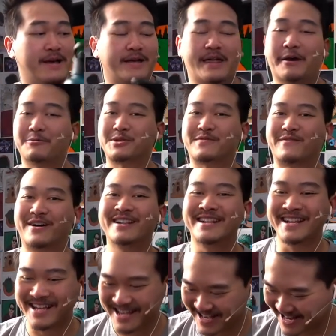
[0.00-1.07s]
That was fun.
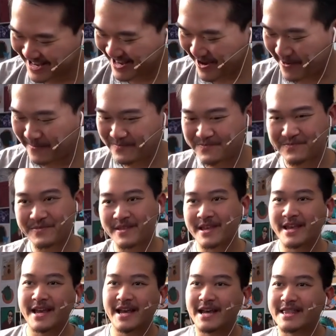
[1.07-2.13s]
So
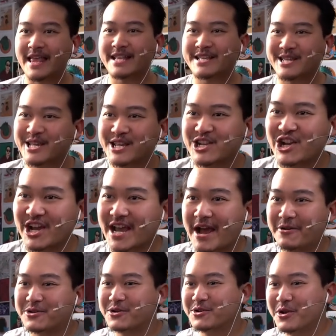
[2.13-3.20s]
let's check
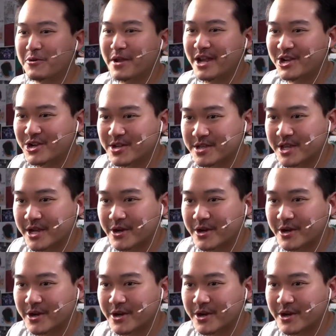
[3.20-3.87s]
out your donations